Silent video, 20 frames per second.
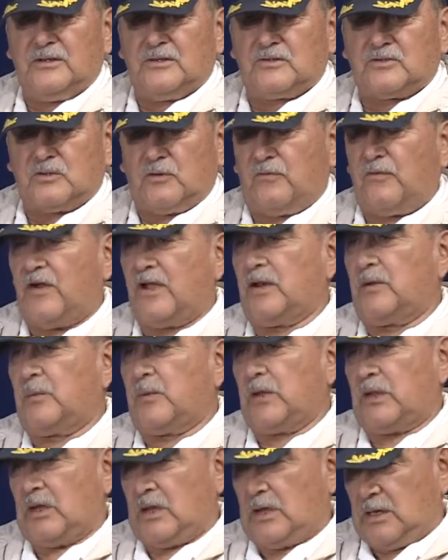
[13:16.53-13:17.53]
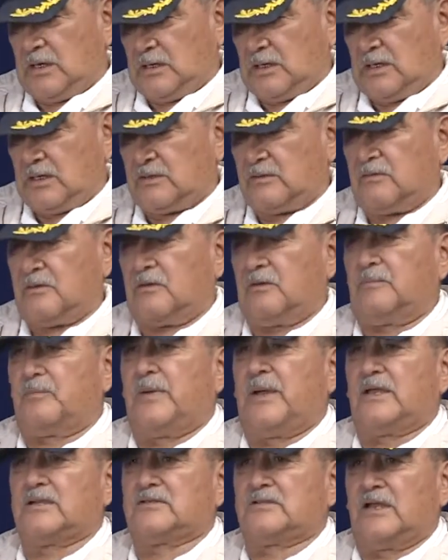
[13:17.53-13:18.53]
So finally, we got, I got uh,
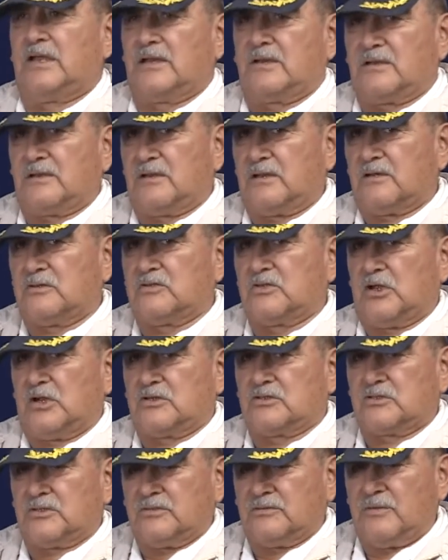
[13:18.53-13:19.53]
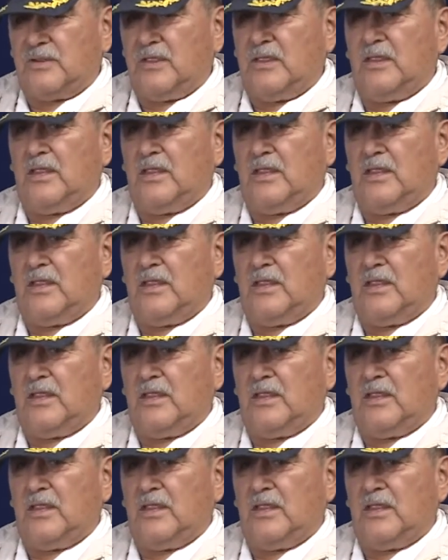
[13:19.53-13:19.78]
past that uh, junction,